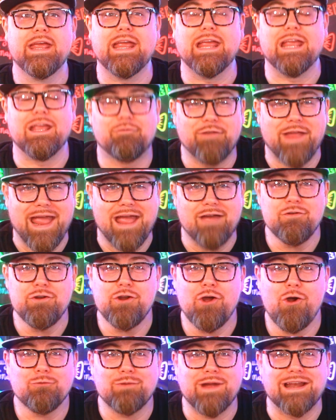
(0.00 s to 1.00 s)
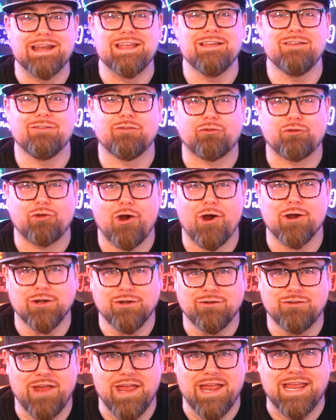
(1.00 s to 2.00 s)
If you haven't already,
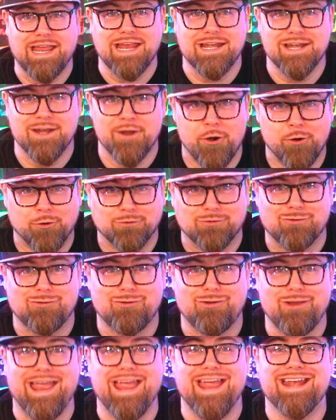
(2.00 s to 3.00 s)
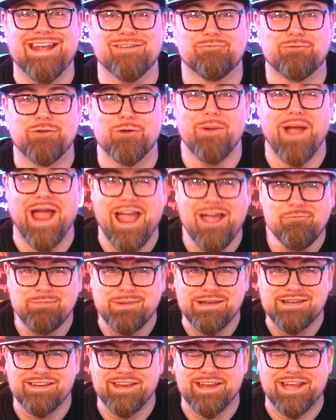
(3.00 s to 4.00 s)
start taking notes. And if you have
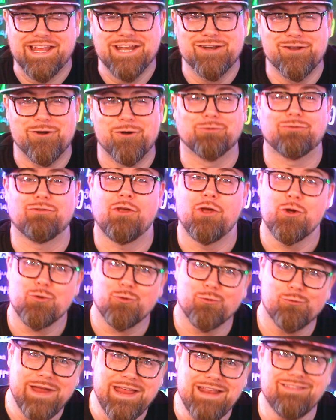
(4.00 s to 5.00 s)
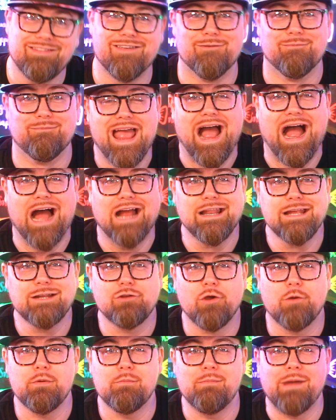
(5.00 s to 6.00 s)
been taking notes, read them. I like
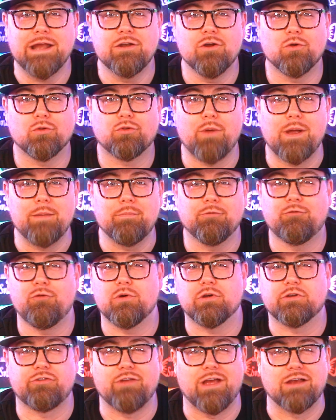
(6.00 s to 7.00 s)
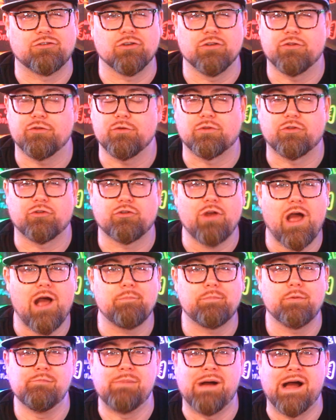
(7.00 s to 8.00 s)
to open my notes right before a session so it's
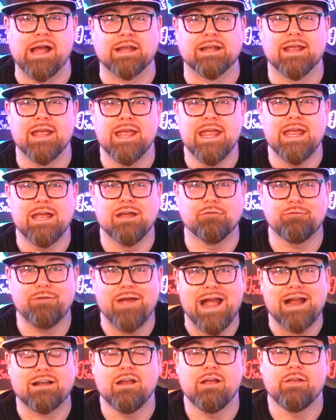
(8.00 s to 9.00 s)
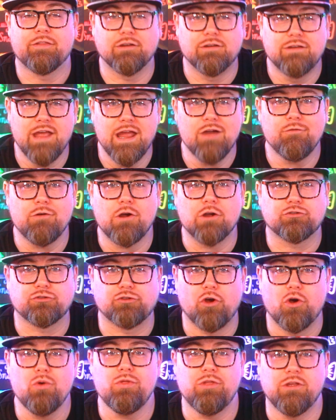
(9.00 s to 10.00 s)
top of mind. In fact, the day of our
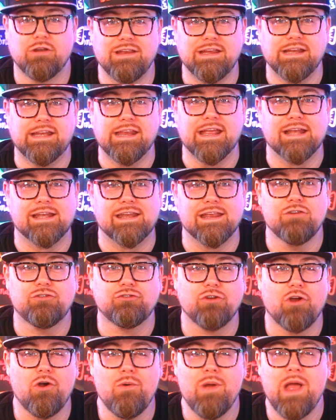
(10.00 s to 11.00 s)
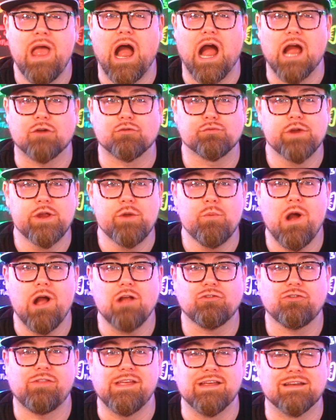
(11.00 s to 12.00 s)
show, the D&D show, I
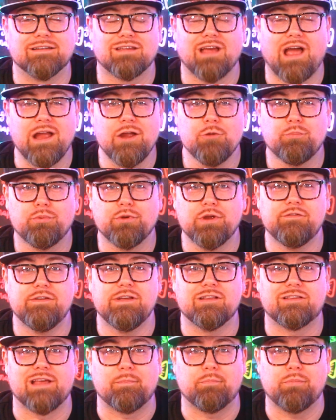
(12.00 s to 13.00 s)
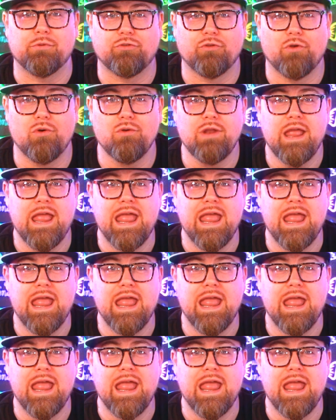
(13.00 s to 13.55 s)
rewatched the entire previous episode,